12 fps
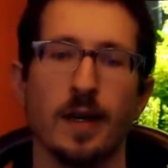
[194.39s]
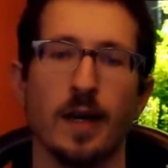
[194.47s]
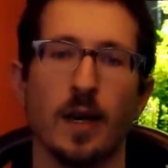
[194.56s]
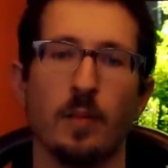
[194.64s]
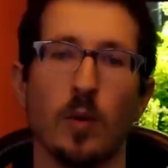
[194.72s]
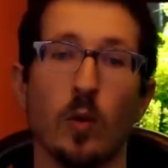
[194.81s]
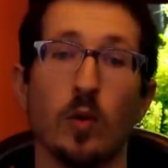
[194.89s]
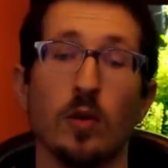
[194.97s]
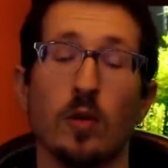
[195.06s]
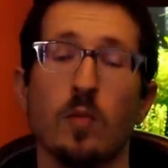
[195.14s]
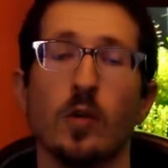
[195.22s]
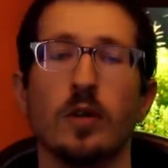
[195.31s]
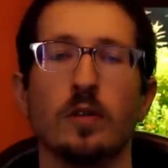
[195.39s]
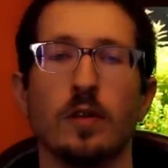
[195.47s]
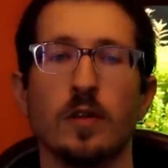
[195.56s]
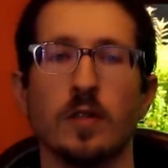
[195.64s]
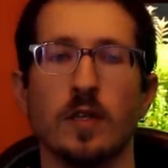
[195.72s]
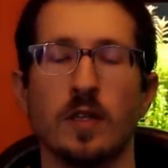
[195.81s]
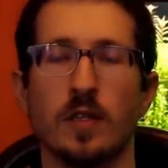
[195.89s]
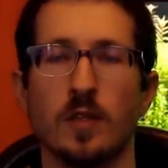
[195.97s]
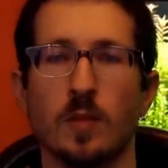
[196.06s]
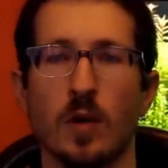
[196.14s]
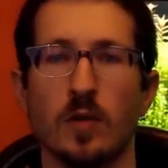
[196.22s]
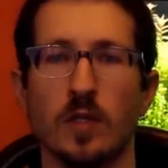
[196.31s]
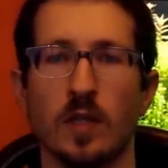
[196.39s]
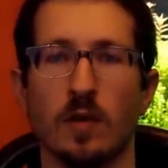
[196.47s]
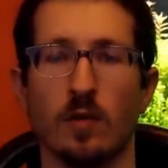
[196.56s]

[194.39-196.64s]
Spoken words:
but we'll look more closely at disposing